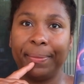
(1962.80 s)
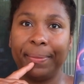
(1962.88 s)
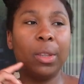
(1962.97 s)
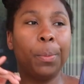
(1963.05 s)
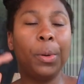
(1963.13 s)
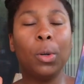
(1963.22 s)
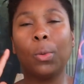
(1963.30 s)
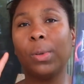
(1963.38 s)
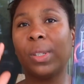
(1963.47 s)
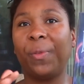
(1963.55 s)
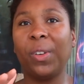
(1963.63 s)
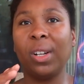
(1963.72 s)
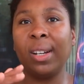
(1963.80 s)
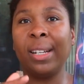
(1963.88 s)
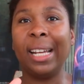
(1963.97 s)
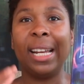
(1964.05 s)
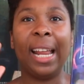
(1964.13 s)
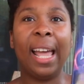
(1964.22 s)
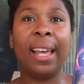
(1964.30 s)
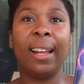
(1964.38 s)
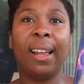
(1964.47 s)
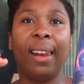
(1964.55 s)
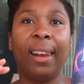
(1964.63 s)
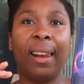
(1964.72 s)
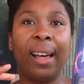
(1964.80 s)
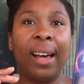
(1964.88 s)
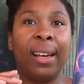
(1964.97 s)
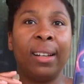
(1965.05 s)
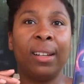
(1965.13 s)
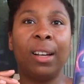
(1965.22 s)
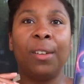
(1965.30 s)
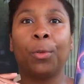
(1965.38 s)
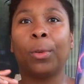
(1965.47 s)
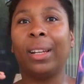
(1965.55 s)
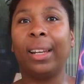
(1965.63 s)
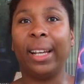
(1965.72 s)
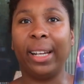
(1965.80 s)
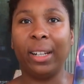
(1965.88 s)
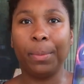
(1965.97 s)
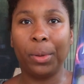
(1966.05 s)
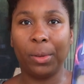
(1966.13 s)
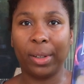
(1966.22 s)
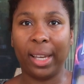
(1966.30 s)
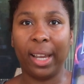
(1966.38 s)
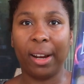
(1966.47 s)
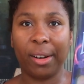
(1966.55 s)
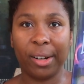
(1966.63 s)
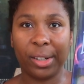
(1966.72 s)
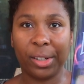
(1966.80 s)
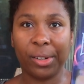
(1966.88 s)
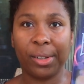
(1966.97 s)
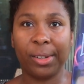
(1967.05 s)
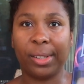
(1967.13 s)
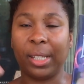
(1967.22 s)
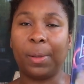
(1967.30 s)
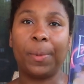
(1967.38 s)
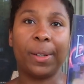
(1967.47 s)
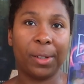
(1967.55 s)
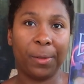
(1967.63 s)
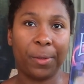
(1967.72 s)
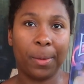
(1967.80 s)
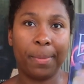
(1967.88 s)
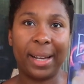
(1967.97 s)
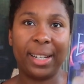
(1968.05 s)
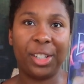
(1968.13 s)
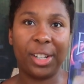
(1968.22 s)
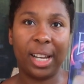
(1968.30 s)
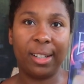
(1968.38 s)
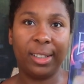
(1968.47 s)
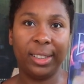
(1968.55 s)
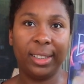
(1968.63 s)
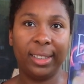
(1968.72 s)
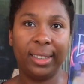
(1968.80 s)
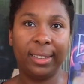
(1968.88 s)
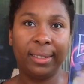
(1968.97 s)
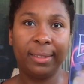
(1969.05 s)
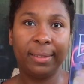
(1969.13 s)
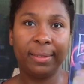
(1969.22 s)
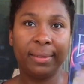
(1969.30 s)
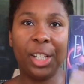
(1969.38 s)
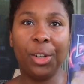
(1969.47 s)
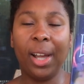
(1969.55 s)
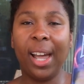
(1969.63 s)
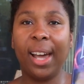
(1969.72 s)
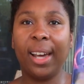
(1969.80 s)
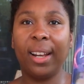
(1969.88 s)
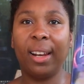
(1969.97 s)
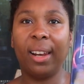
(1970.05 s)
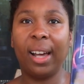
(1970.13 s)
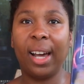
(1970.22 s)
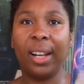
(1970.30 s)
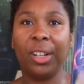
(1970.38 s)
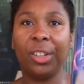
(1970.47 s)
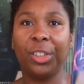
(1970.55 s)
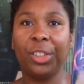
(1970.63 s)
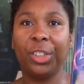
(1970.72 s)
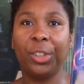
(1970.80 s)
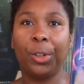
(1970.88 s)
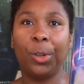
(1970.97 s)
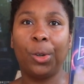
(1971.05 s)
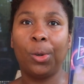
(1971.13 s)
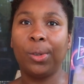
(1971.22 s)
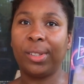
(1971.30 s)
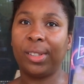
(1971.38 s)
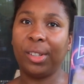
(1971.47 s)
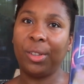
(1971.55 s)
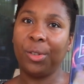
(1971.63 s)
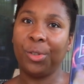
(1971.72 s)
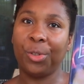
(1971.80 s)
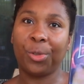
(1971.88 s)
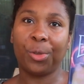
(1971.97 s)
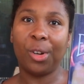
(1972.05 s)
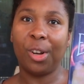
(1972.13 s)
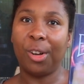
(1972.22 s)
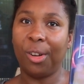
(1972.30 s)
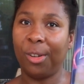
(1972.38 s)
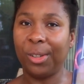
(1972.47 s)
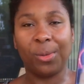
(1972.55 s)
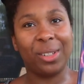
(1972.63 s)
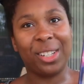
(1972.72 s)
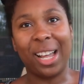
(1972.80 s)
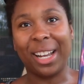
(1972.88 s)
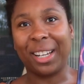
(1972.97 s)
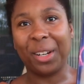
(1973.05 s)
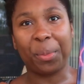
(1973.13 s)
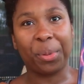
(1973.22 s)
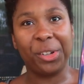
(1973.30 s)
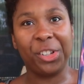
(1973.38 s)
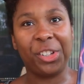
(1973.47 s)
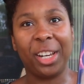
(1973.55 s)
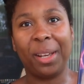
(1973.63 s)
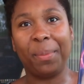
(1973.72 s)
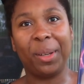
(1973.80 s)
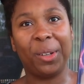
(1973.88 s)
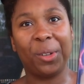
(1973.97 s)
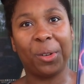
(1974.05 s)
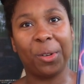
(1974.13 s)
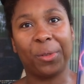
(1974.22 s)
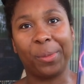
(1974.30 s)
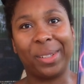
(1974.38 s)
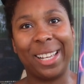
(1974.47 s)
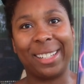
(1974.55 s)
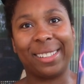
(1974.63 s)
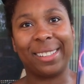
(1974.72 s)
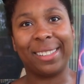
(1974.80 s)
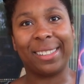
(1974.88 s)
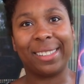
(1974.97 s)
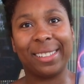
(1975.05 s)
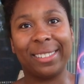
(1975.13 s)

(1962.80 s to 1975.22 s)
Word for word: But the book was fun. It had a lot of relatable characters, especially from my childhood and you had a lot of good old southern drawls which i can appreciate being a girl from texas